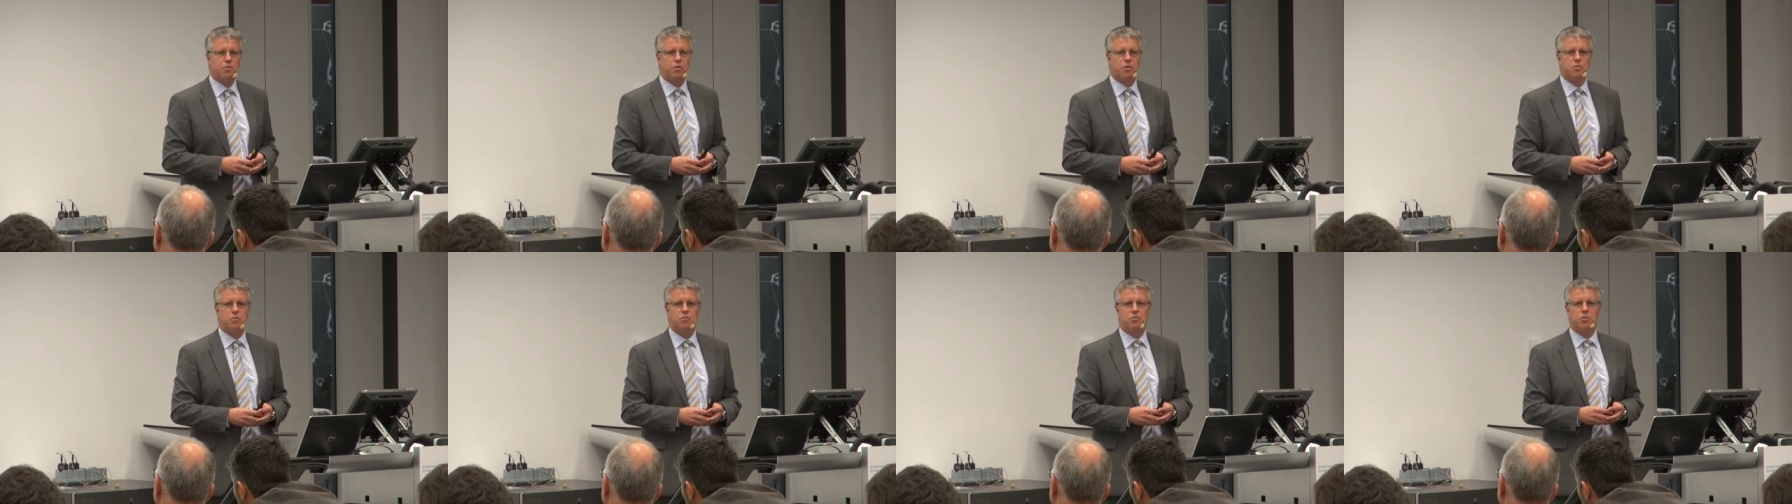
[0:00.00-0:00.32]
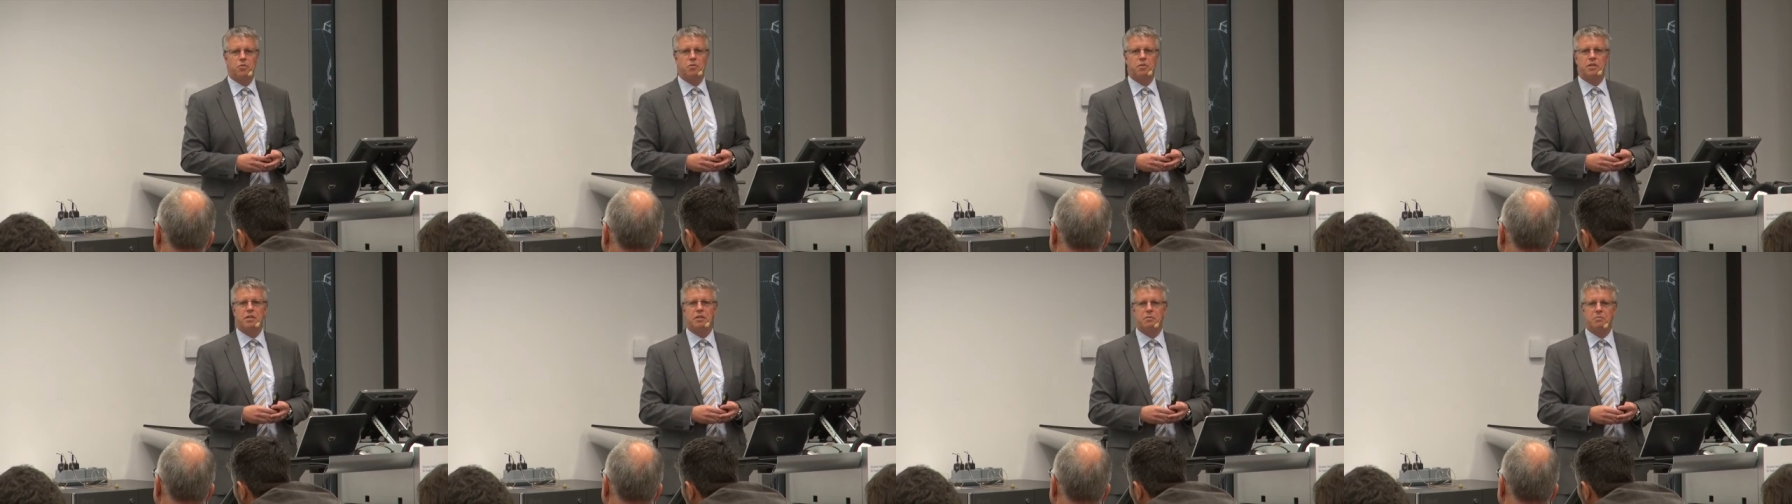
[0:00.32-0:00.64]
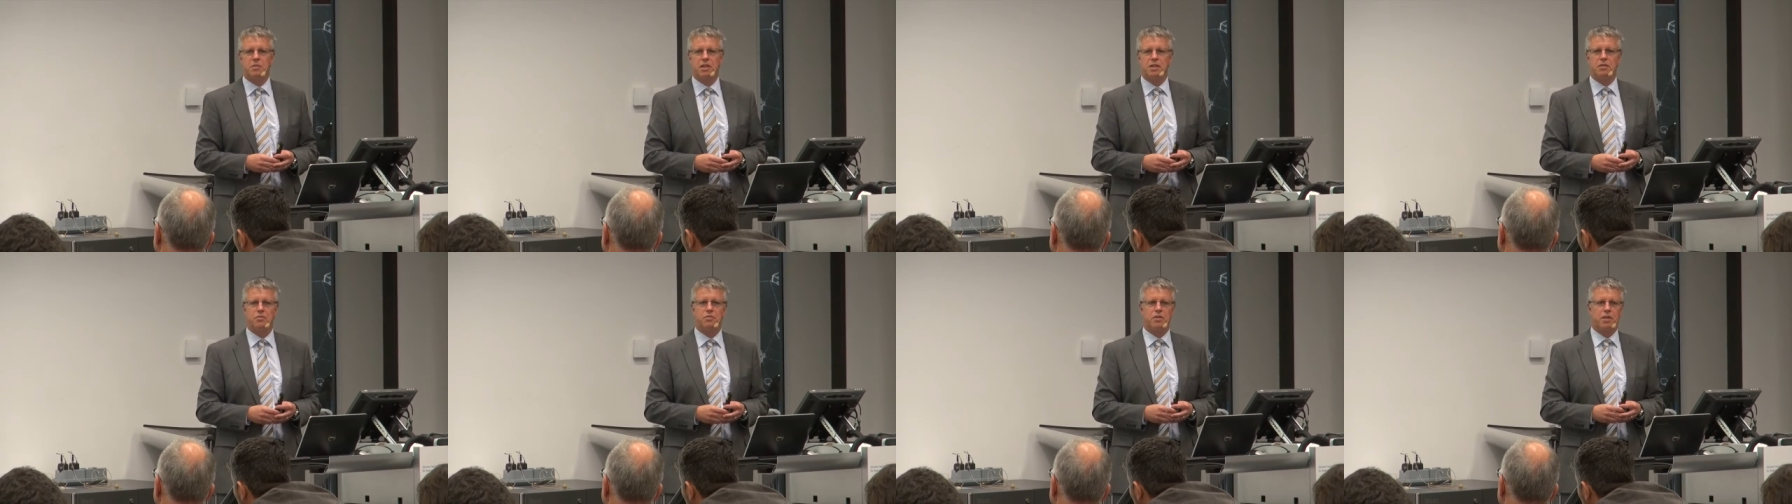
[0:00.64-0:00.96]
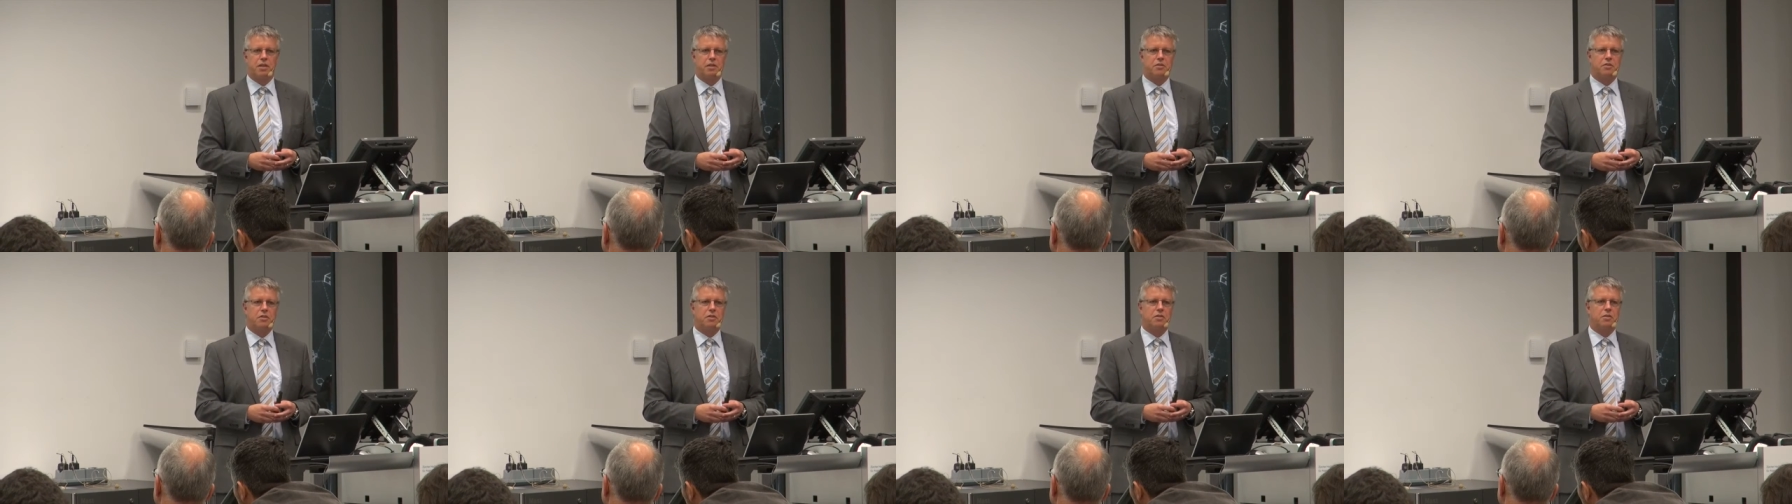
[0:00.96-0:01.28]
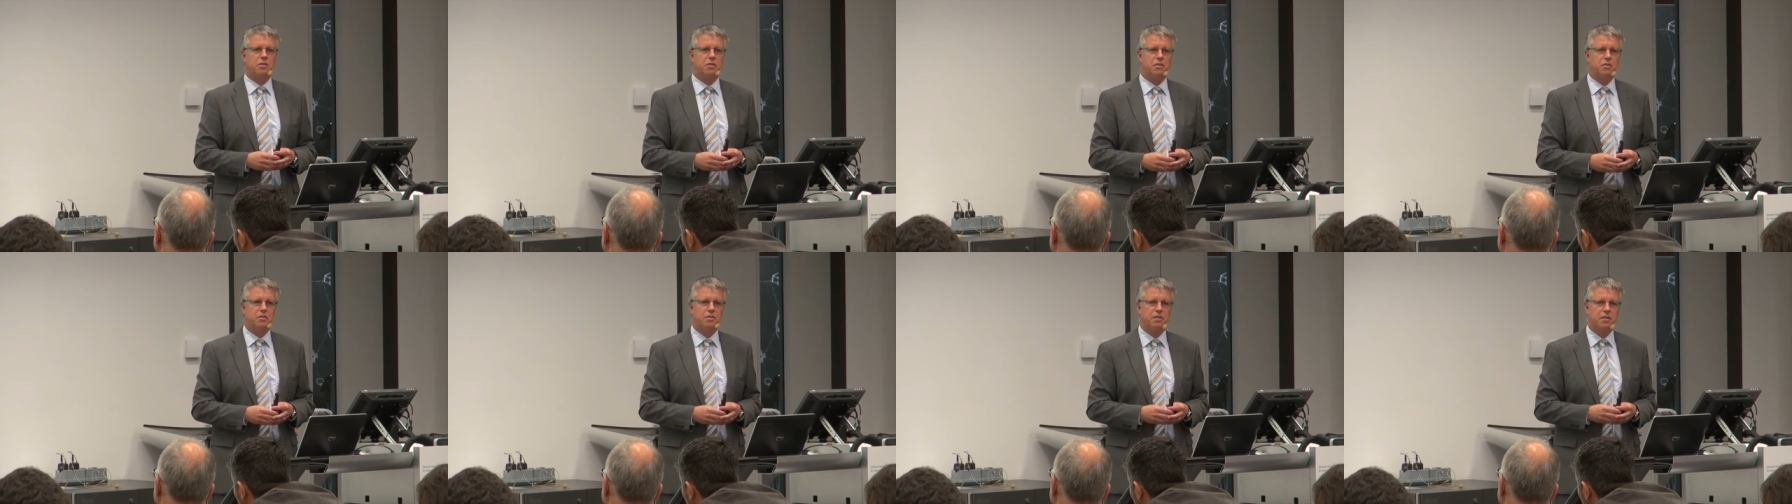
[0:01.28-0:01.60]
from in manufacturing
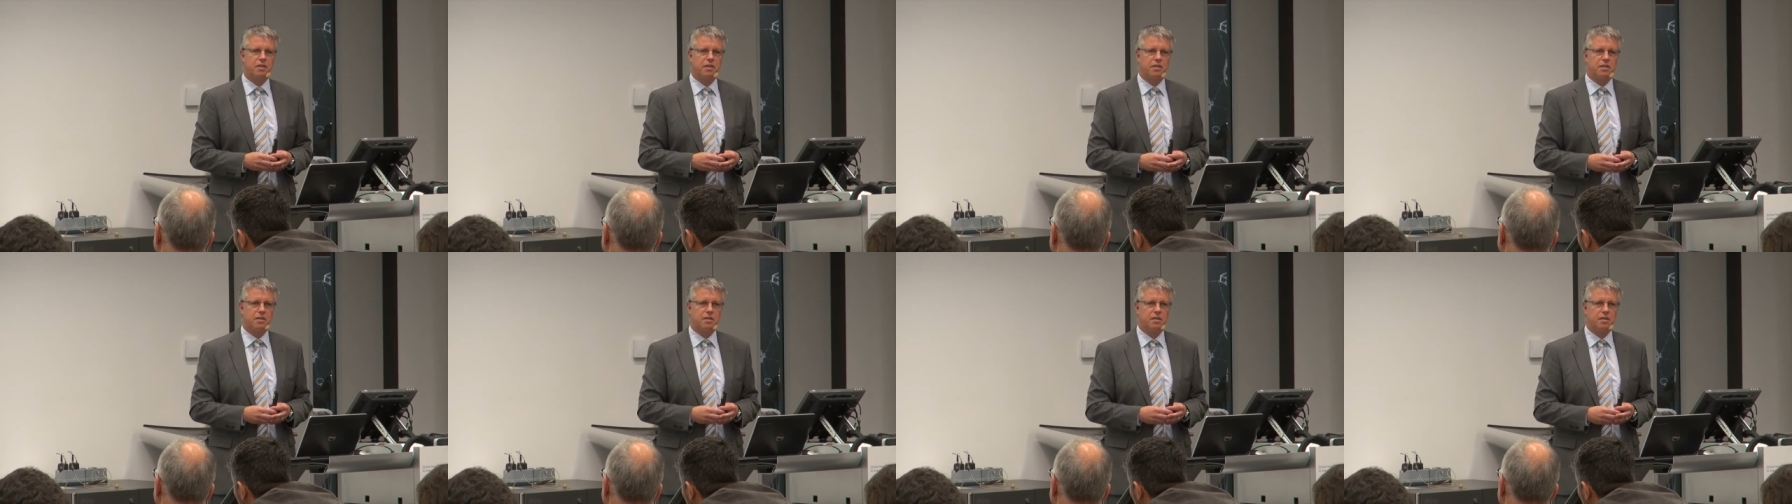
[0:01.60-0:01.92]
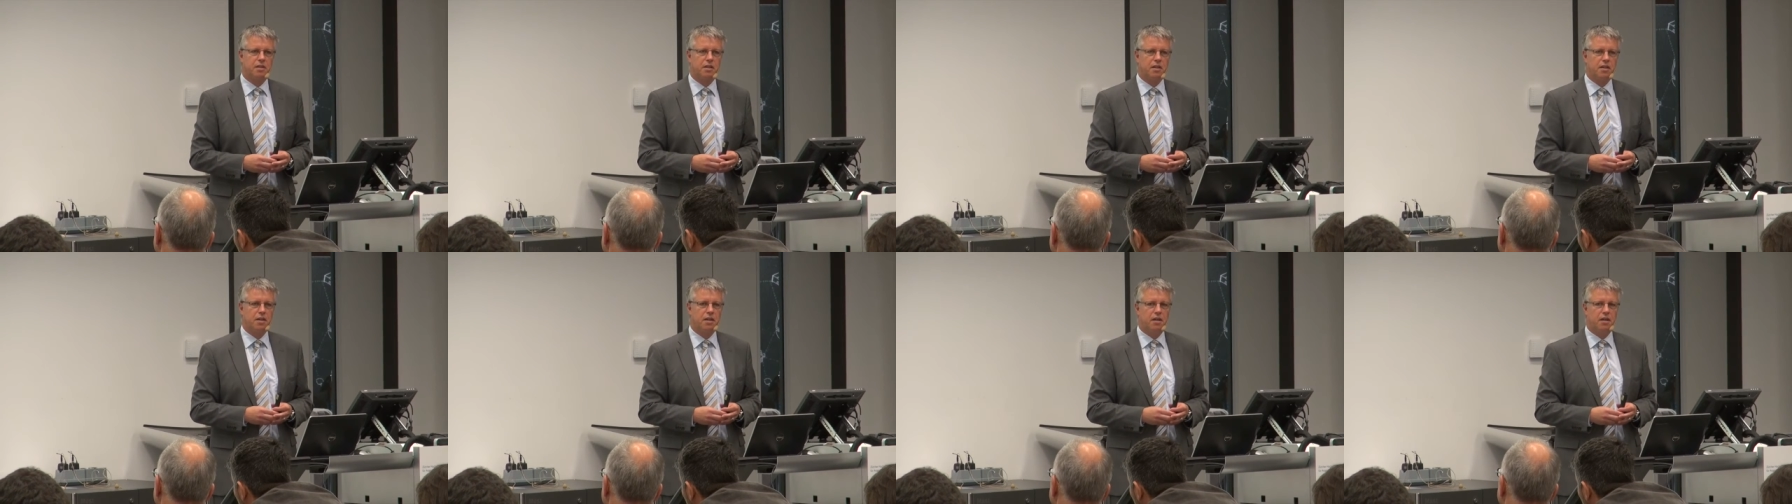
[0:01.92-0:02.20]
content.